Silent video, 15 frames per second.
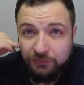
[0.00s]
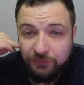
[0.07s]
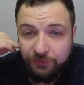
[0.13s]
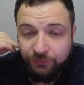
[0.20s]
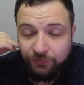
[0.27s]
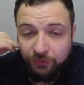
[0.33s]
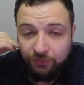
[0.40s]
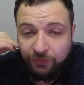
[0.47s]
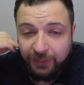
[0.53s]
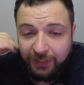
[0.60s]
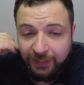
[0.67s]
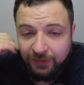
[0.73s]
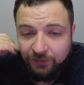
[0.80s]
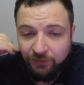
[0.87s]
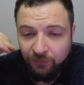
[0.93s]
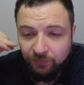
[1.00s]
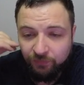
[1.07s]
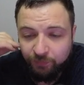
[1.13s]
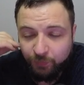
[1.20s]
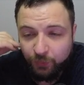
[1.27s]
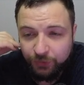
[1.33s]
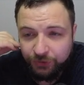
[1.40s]
if you're red,
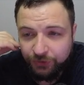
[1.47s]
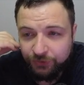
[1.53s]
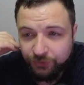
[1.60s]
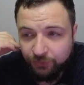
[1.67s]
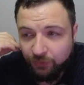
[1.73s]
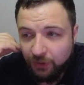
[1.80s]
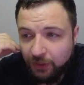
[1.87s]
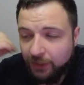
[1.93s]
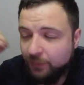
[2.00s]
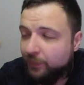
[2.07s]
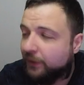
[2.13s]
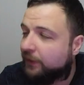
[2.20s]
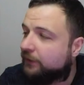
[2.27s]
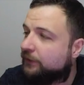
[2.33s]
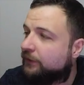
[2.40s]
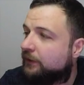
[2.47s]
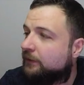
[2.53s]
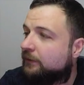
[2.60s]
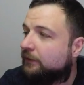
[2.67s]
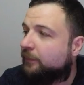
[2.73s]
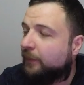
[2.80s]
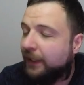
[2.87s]
don't push it too hard because you
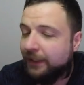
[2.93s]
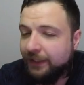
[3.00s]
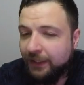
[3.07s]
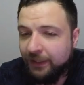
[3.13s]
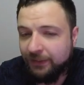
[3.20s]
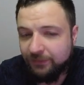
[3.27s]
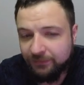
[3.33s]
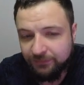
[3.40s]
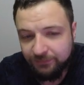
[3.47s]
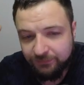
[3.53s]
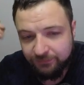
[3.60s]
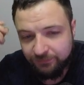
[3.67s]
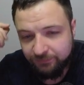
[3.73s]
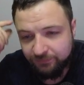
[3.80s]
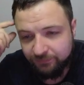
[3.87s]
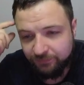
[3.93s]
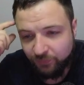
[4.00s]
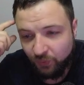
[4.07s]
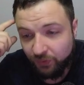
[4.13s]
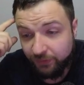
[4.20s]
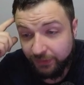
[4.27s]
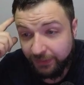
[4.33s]
might get
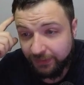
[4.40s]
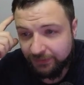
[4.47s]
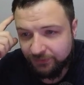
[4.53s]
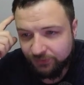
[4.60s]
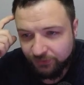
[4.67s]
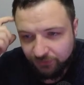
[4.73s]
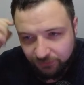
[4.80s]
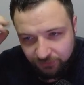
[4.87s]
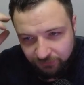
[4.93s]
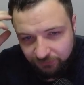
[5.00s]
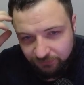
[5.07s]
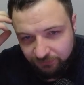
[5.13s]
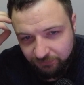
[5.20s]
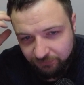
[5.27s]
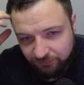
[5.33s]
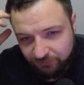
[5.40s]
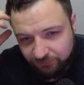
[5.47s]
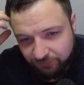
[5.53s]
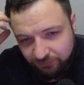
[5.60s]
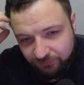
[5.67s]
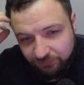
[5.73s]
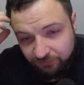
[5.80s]
more red. So
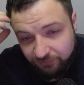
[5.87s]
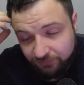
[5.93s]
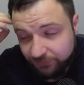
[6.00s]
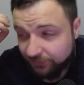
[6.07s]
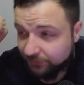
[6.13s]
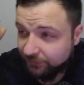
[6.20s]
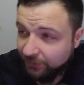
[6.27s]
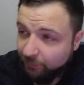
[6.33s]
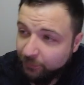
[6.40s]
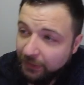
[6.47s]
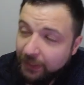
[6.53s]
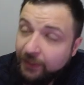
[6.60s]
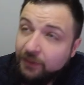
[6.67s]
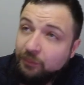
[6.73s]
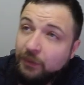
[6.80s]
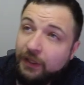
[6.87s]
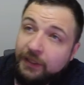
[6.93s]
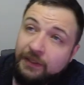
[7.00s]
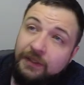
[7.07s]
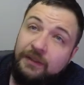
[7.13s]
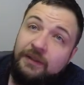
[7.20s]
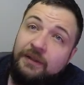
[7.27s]
just keep that in
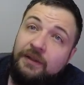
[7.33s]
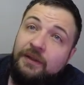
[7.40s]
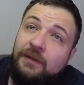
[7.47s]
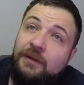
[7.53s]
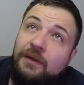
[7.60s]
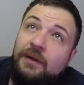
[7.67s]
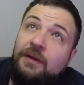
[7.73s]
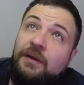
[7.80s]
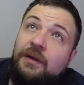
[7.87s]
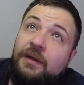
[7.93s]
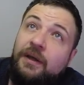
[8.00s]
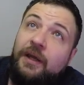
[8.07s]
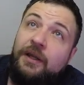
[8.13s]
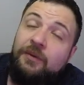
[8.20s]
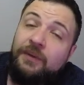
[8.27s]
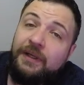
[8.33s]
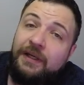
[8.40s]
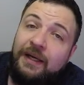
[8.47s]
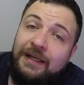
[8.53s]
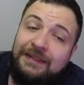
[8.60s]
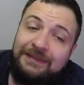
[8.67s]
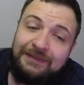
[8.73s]
mind. Anyway,
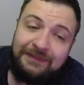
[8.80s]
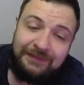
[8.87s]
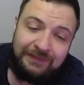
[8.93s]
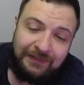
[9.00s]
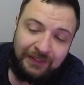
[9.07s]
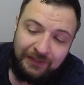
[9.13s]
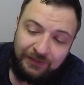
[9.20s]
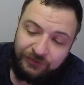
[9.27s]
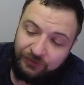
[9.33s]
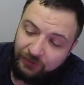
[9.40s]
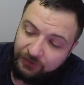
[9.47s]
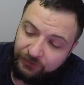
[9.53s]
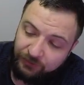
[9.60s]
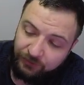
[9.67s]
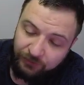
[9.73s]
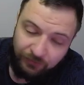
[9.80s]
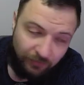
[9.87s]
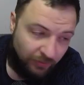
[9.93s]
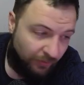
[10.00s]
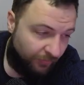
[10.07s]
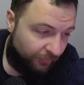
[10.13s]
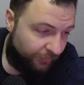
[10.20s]
guys, I'll talk to you
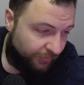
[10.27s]
on